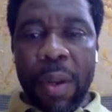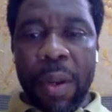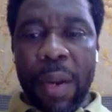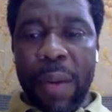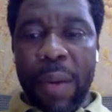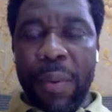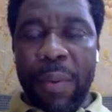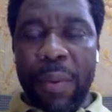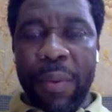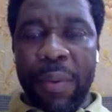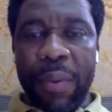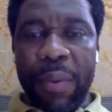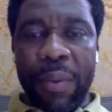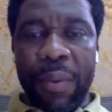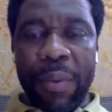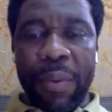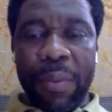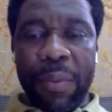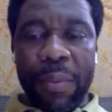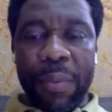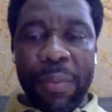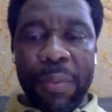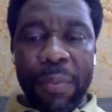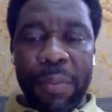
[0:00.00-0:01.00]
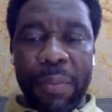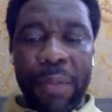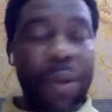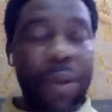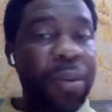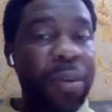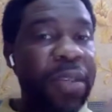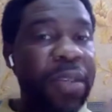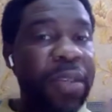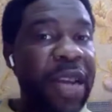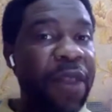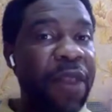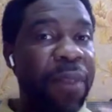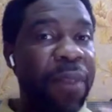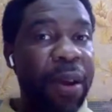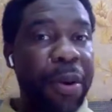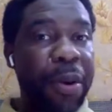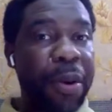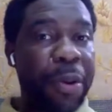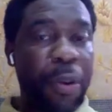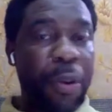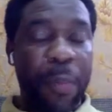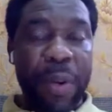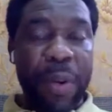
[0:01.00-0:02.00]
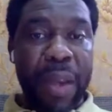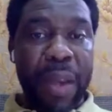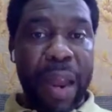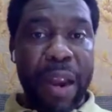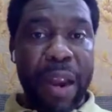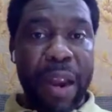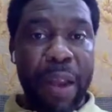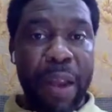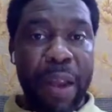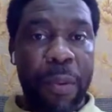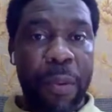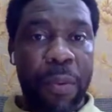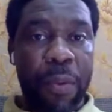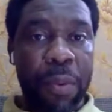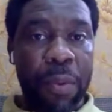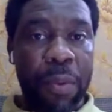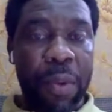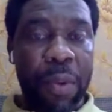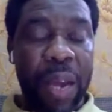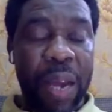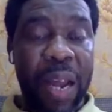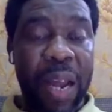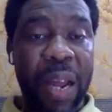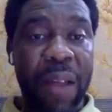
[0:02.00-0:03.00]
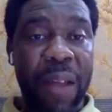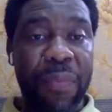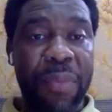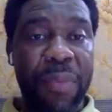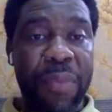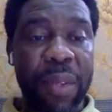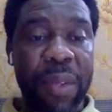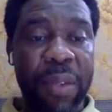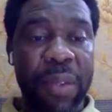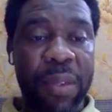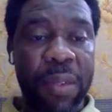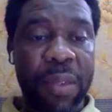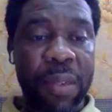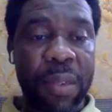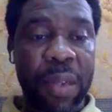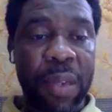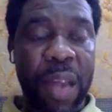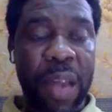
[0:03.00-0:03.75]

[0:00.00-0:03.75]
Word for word: Now, because I never grew up in that neighborhood, I have this,